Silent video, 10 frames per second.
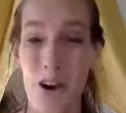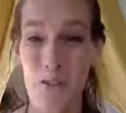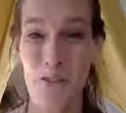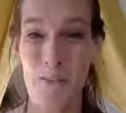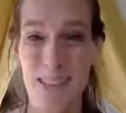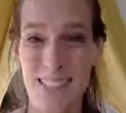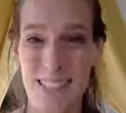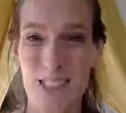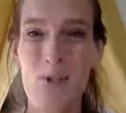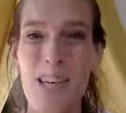one of the best
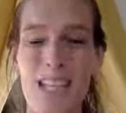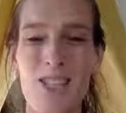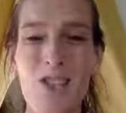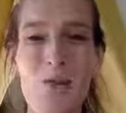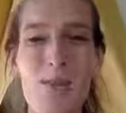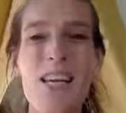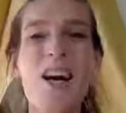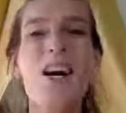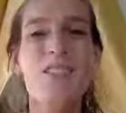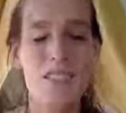things we can do?
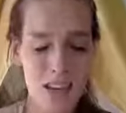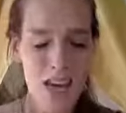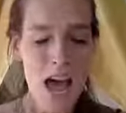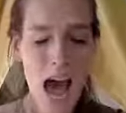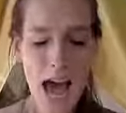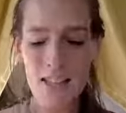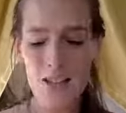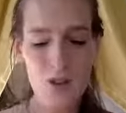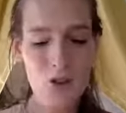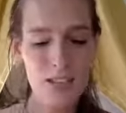Because
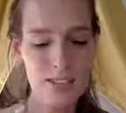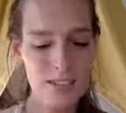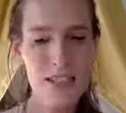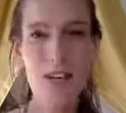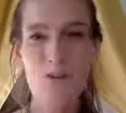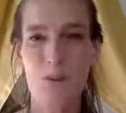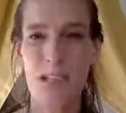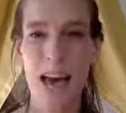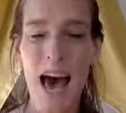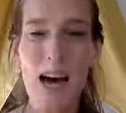as you can see from
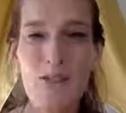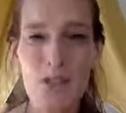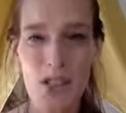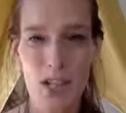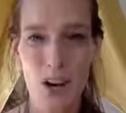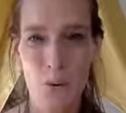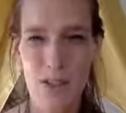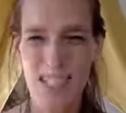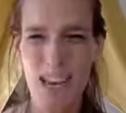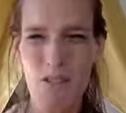that afterglow
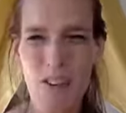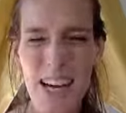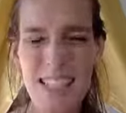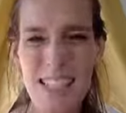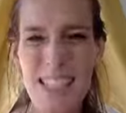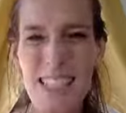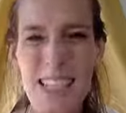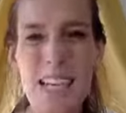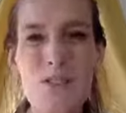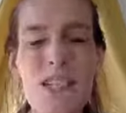and the effect that it
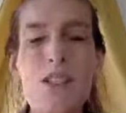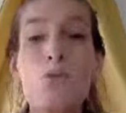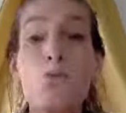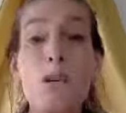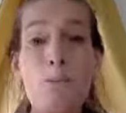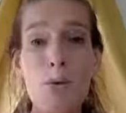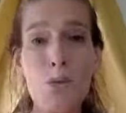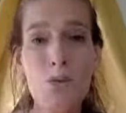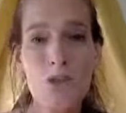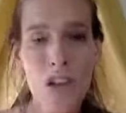gives, it
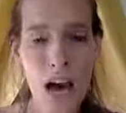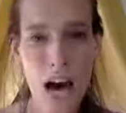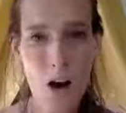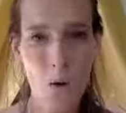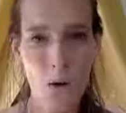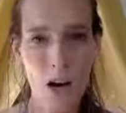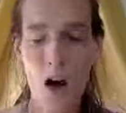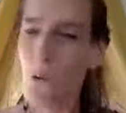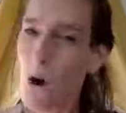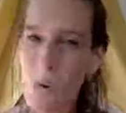ripples out.
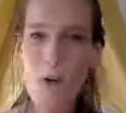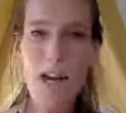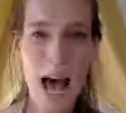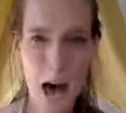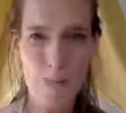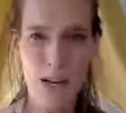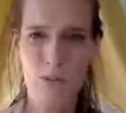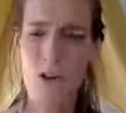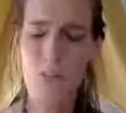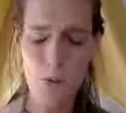What would happen
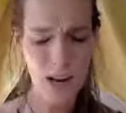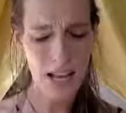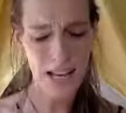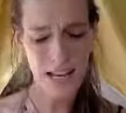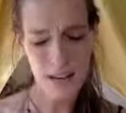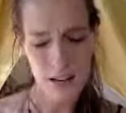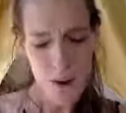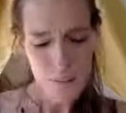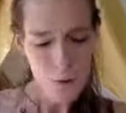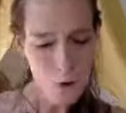if we put like
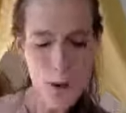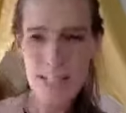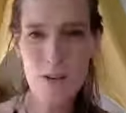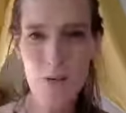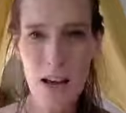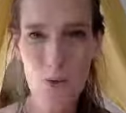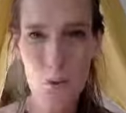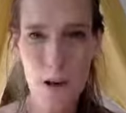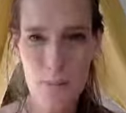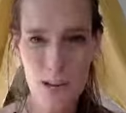
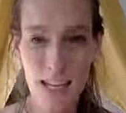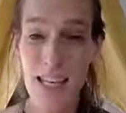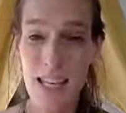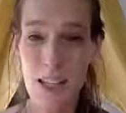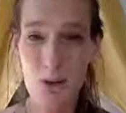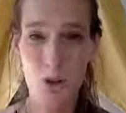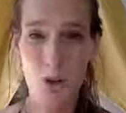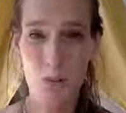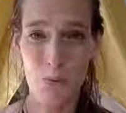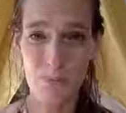25 women in a group